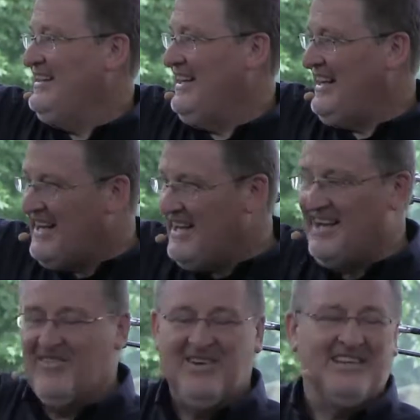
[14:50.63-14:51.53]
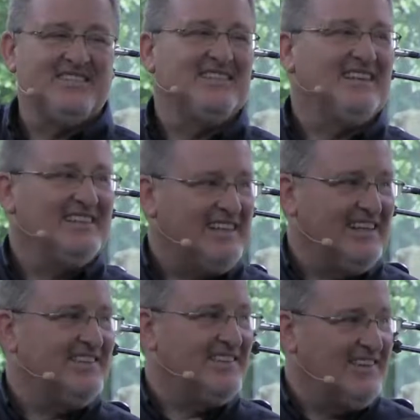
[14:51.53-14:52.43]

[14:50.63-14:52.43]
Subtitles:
that any of us can get